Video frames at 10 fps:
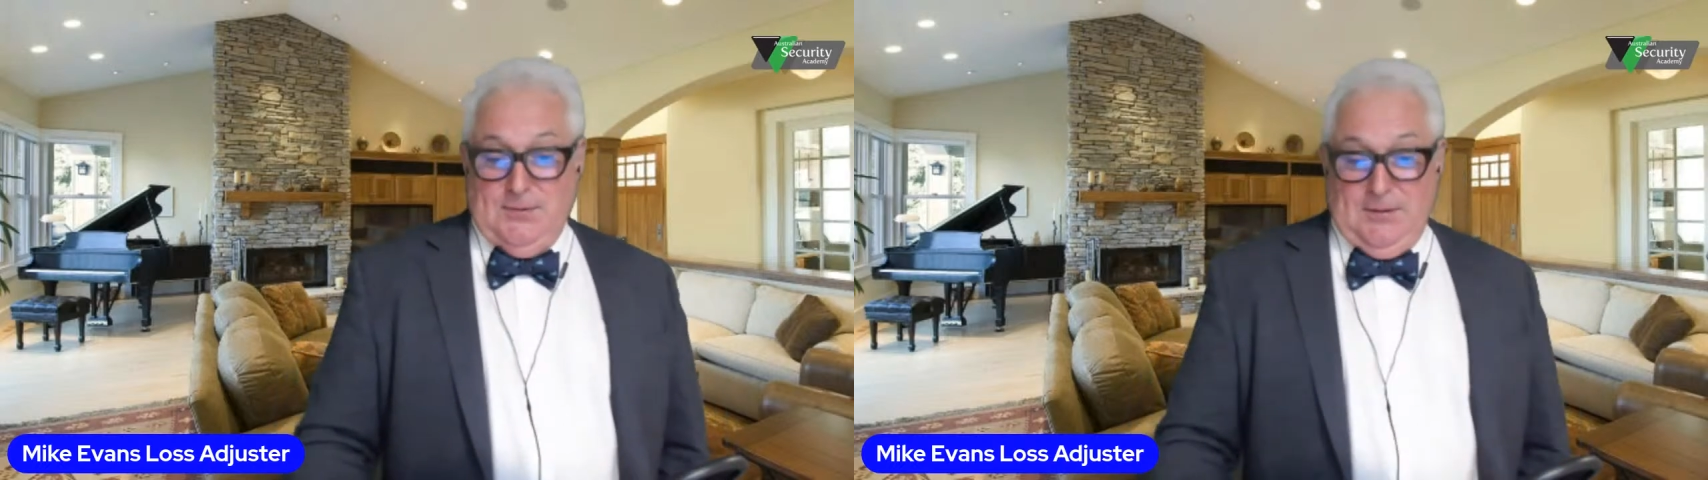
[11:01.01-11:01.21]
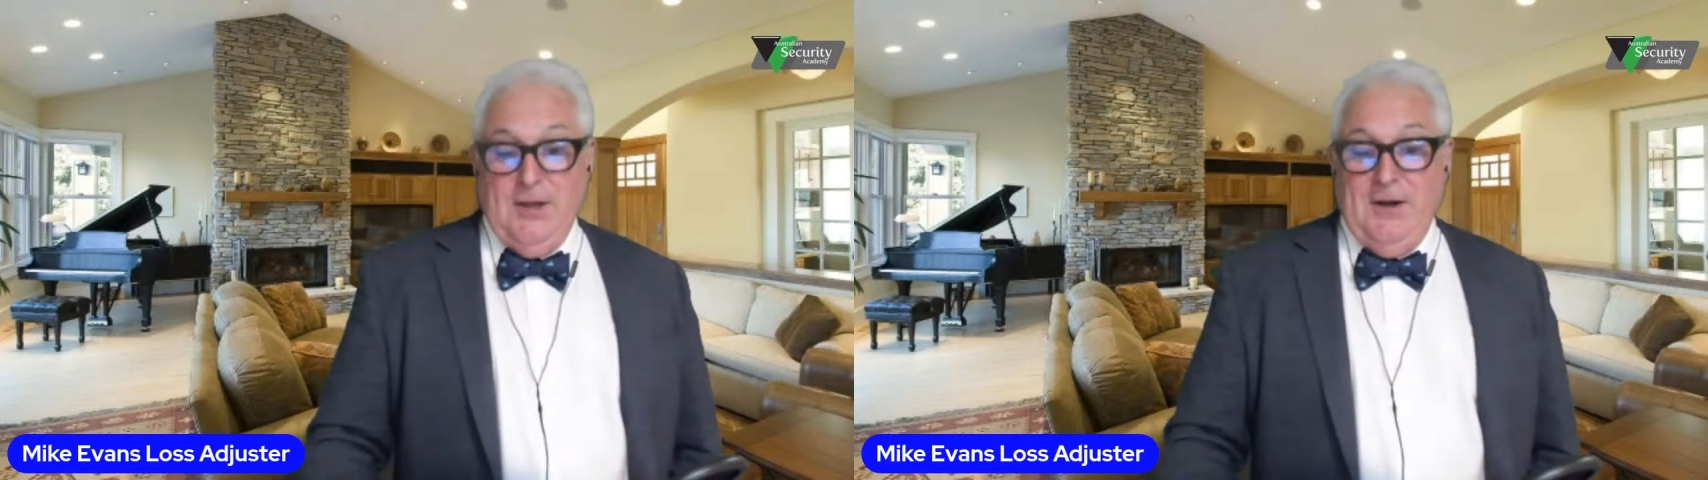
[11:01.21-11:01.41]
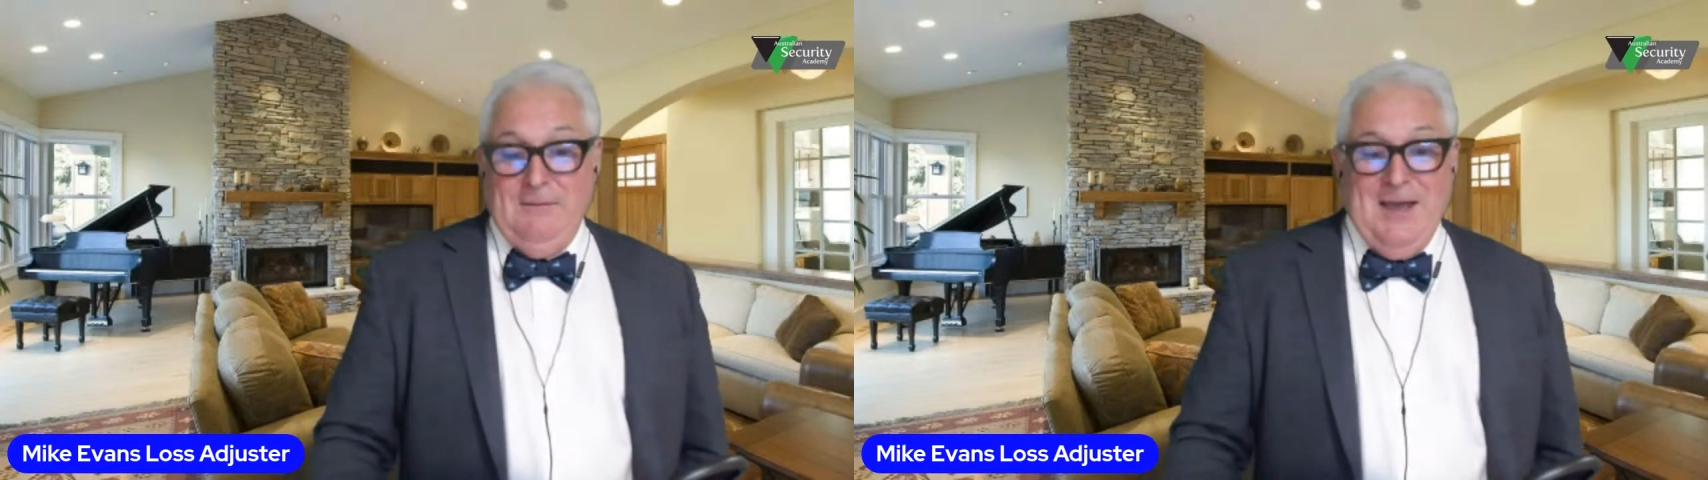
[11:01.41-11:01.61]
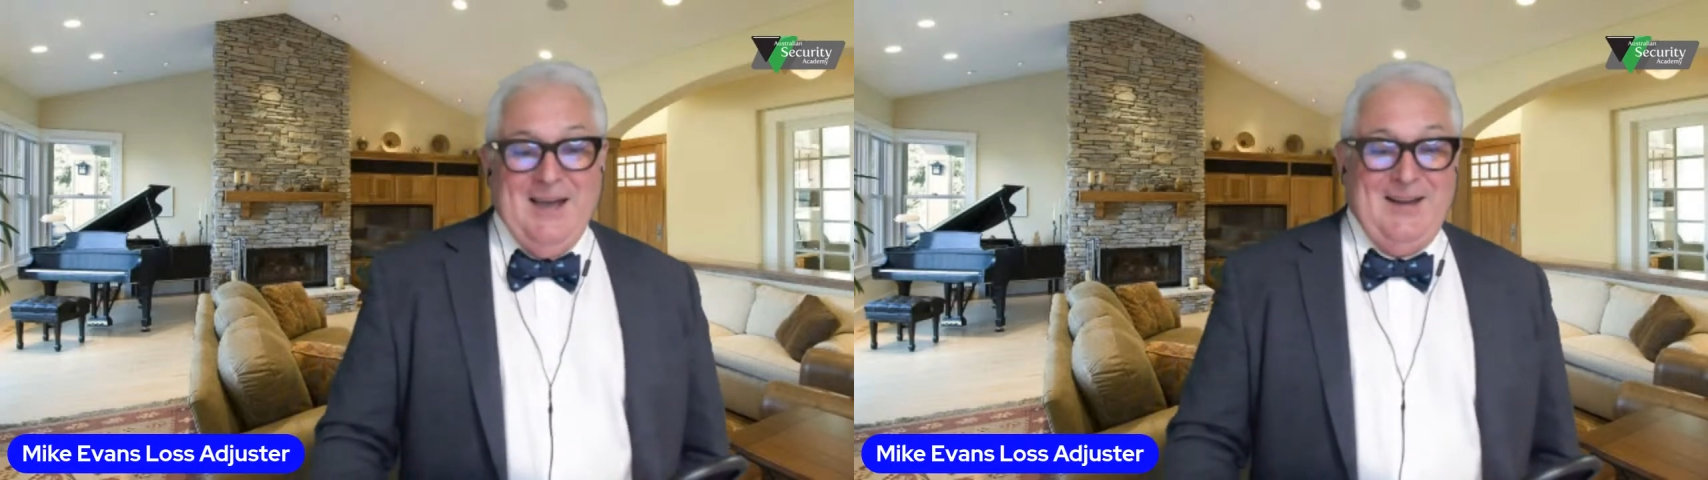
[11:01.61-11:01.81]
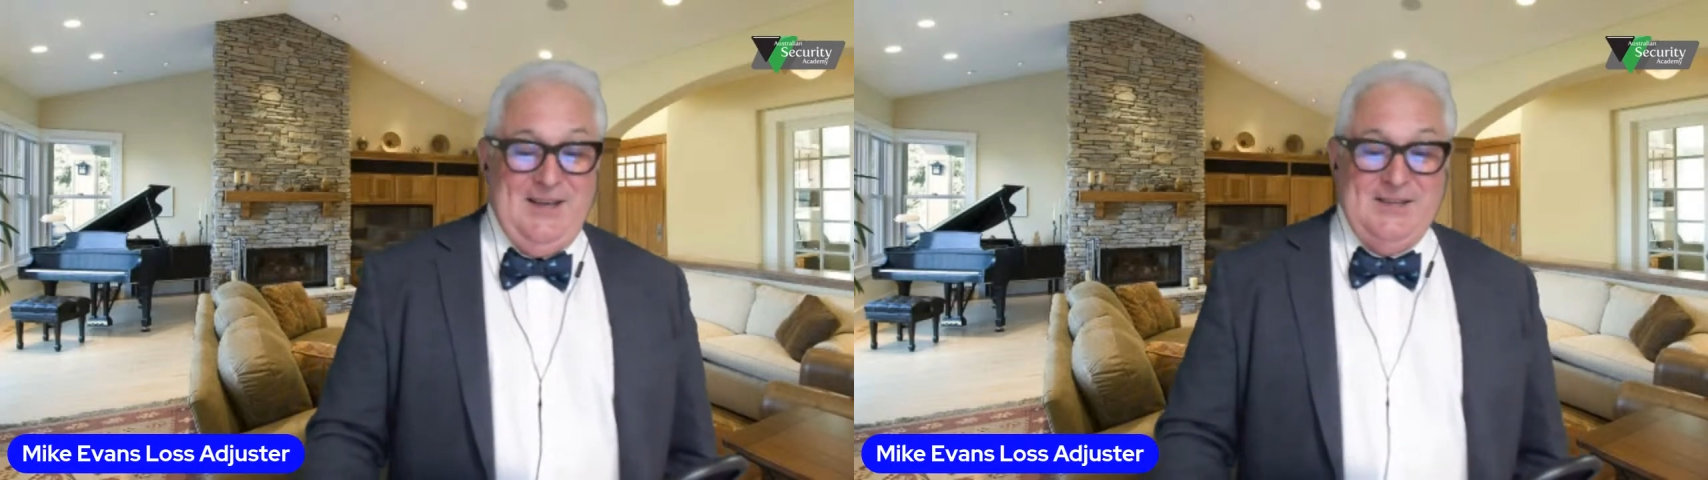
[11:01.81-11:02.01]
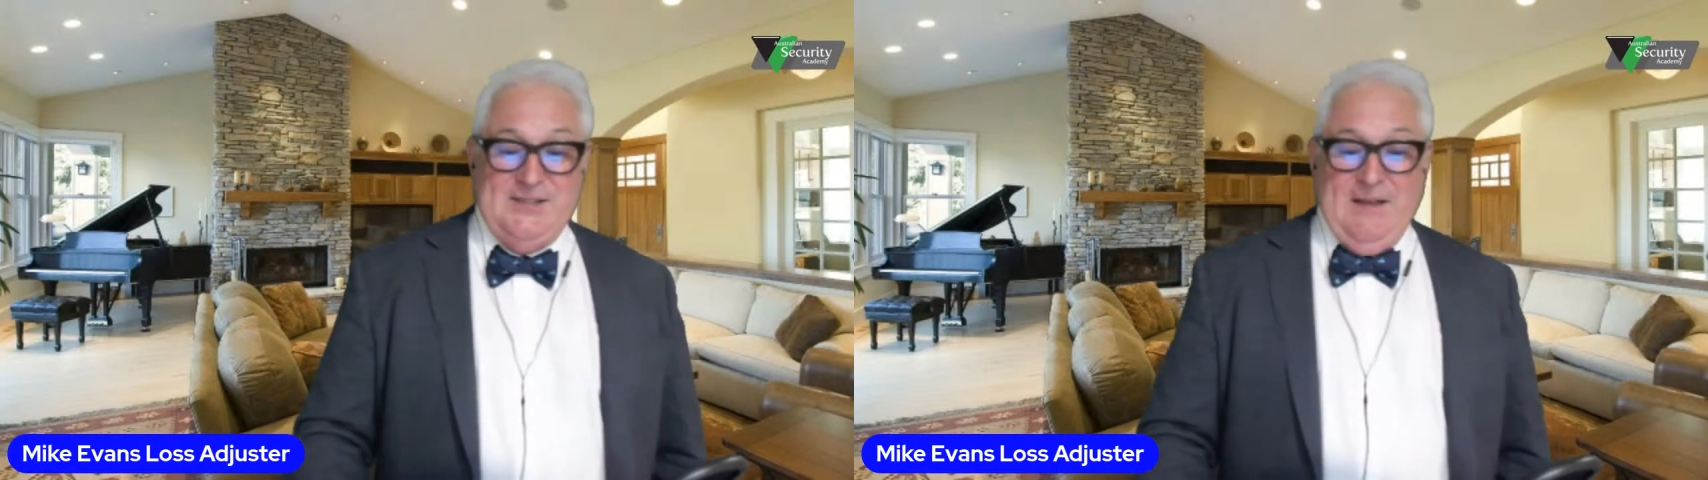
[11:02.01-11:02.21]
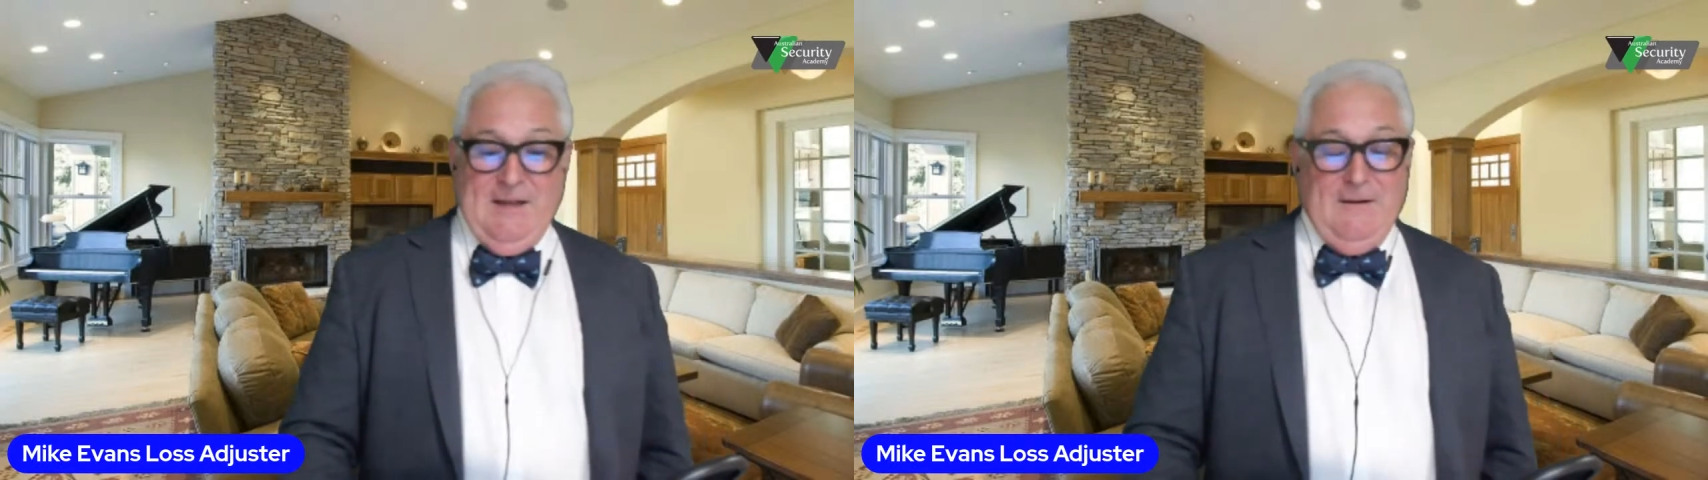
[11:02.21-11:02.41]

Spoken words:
to learn about hearsay,